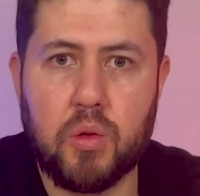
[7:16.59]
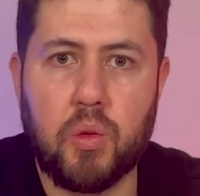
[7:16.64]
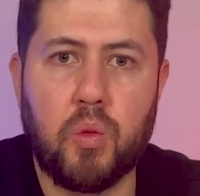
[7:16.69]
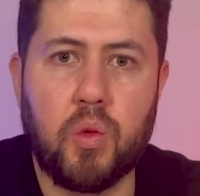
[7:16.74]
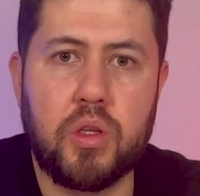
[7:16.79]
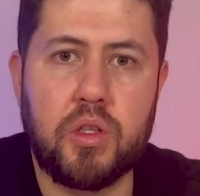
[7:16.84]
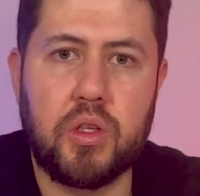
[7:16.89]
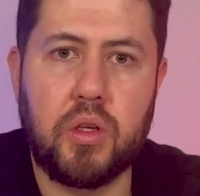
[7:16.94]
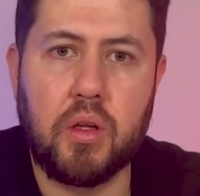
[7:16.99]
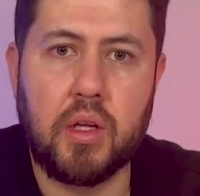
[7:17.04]

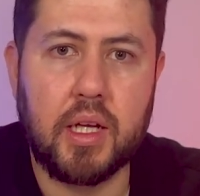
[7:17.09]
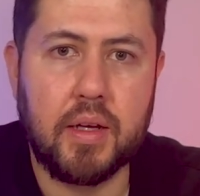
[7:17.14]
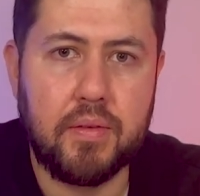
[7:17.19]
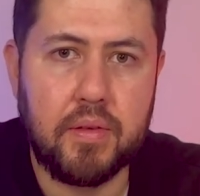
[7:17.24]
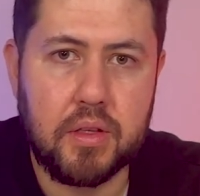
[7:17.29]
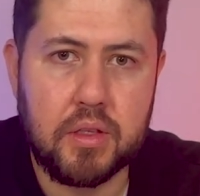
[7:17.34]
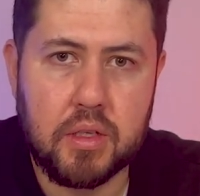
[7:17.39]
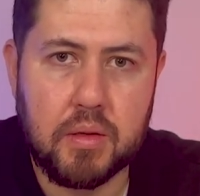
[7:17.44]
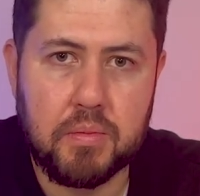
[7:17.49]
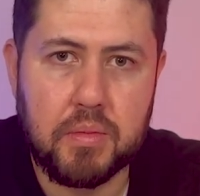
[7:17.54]
Once you give
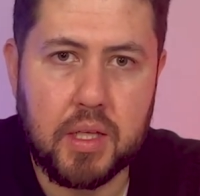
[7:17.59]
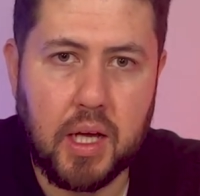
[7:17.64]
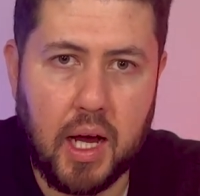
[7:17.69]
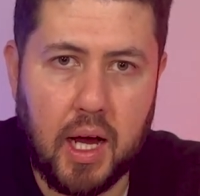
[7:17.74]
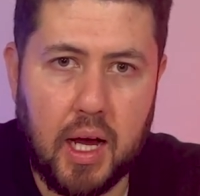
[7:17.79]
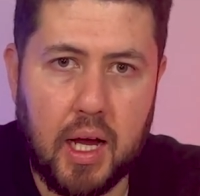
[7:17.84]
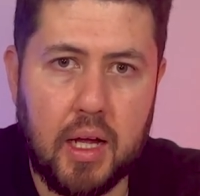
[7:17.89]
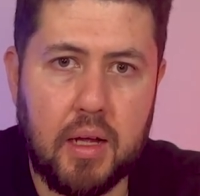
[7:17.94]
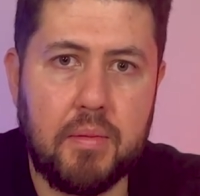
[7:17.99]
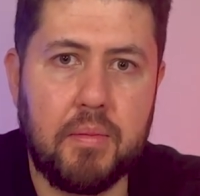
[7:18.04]
it some
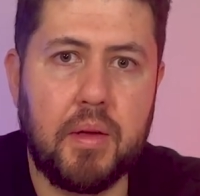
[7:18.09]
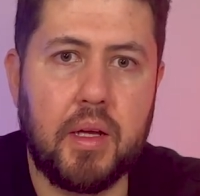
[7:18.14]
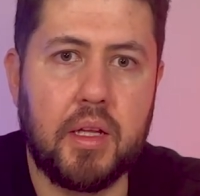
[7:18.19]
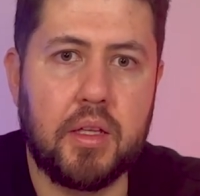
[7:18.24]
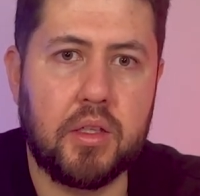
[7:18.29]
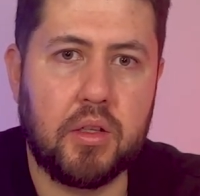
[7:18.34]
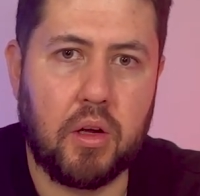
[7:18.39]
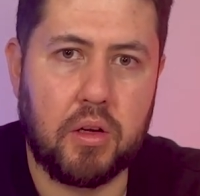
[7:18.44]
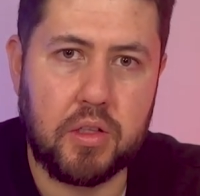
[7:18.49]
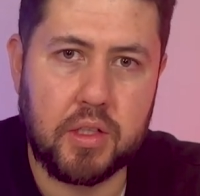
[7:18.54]
time, it
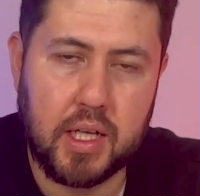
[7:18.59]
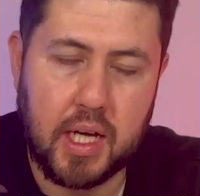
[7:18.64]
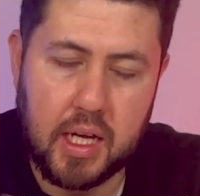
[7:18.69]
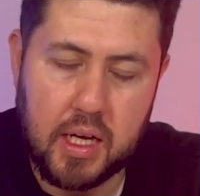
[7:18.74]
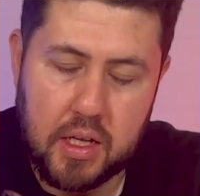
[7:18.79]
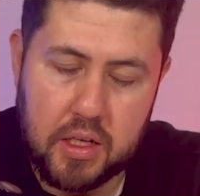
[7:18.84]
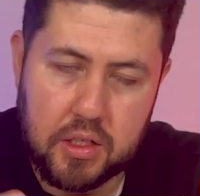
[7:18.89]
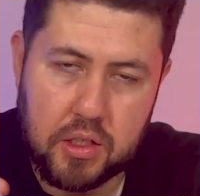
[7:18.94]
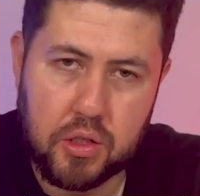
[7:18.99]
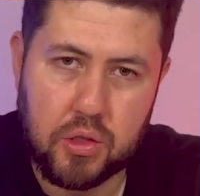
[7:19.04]
starts kind
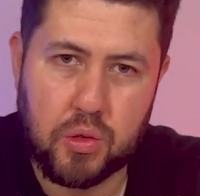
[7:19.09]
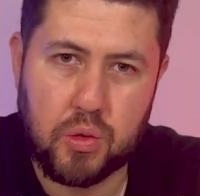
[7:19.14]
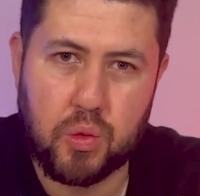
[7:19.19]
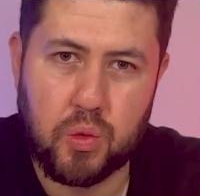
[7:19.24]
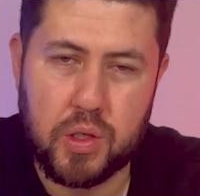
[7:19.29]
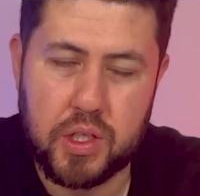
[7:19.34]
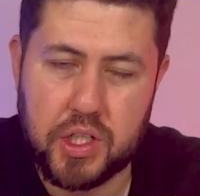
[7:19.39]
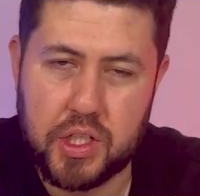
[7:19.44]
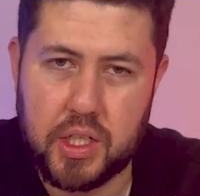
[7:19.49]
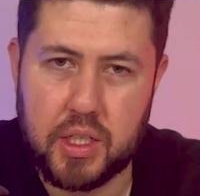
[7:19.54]
of
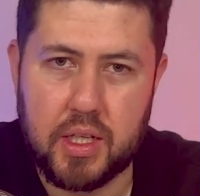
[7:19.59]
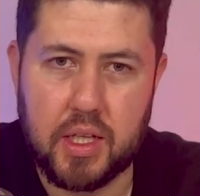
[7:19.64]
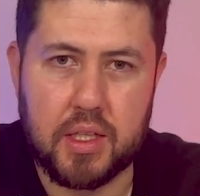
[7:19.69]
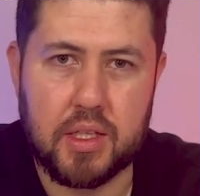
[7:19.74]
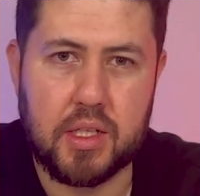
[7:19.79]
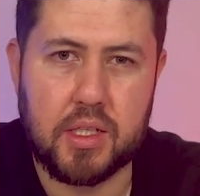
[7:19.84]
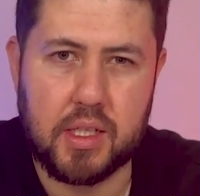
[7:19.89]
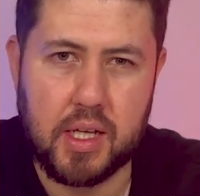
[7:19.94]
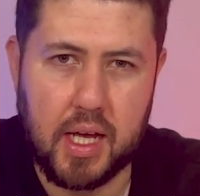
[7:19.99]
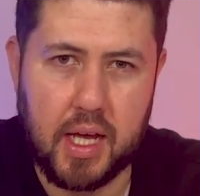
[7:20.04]
switching its
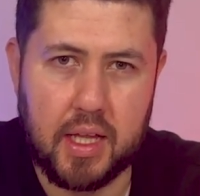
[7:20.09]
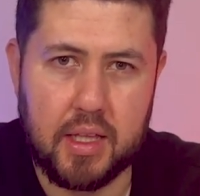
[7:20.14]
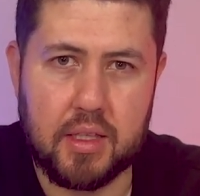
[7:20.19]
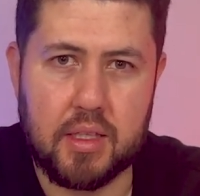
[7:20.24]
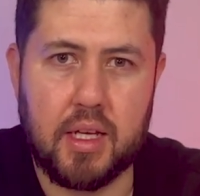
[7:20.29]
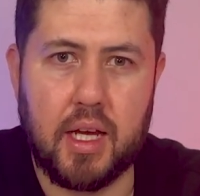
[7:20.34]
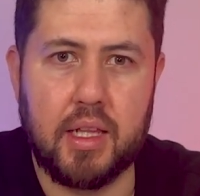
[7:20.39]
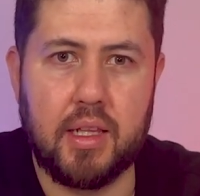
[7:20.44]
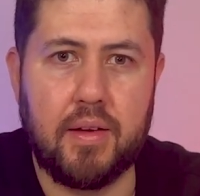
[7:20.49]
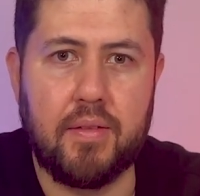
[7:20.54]
scent,
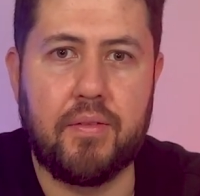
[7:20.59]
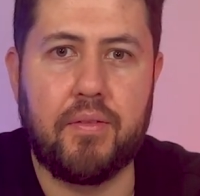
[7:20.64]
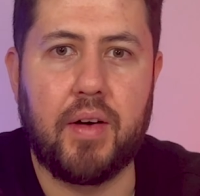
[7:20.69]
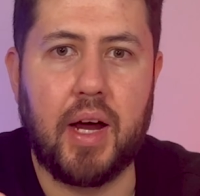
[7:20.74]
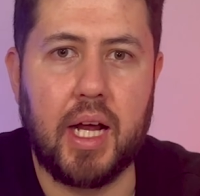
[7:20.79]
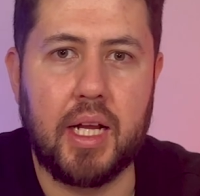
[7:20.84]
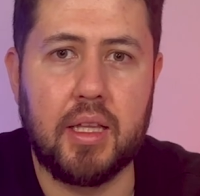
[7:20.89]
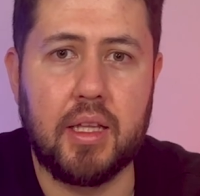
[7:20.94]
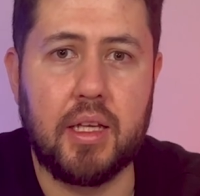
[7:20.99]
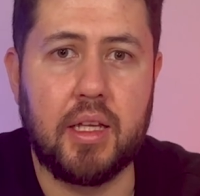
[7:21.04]
and then
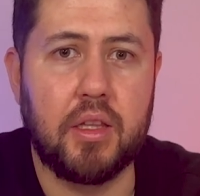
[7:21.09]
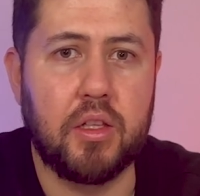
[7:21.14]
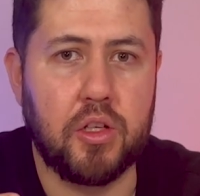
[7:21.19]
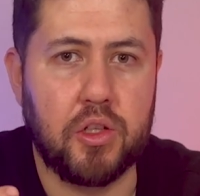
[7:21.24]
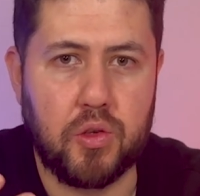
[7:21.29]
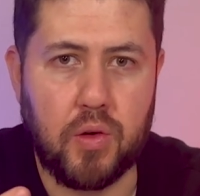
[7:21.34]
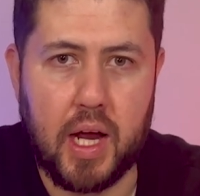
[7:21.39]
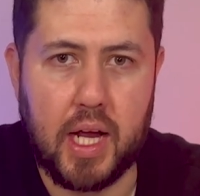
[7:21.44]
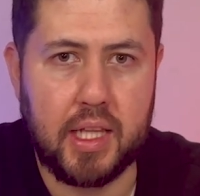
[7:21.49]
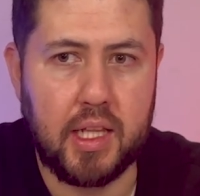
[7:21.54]
finally the
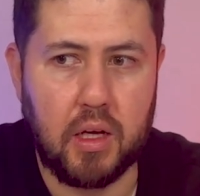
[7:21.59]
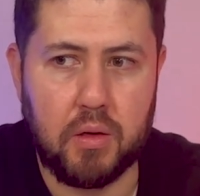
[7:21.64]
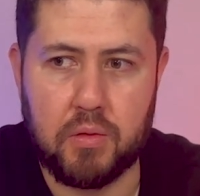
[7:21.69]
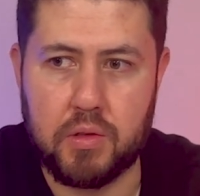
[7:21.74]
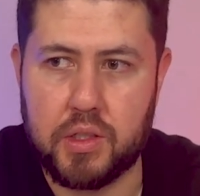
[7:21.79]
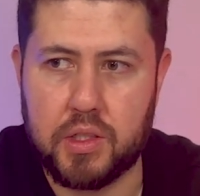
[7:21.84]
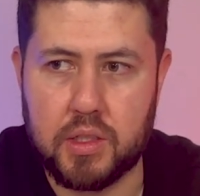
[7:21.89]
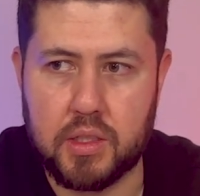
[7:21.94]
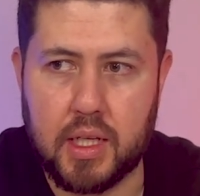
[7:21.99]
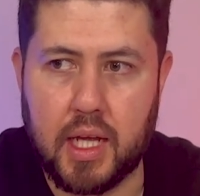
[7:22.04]
dry down,
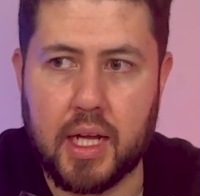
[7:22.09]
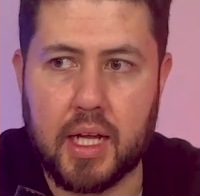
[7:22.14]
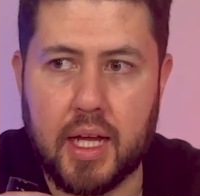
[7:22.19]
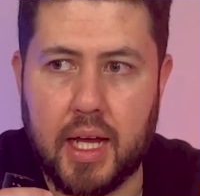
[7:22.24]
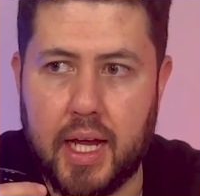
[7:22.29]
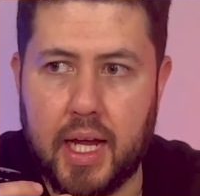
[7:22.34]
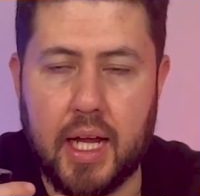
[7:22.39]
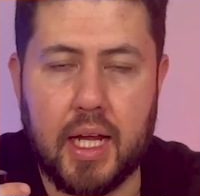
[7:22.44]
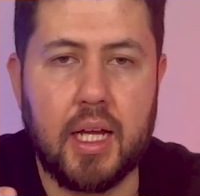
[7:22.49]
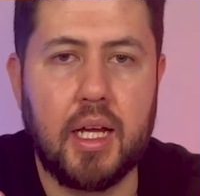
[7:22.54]
which is like,
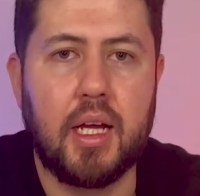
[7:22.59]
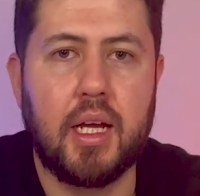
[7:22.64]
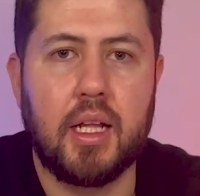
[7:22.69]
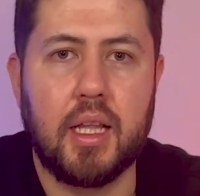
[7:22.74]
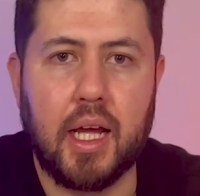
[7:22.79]
hey,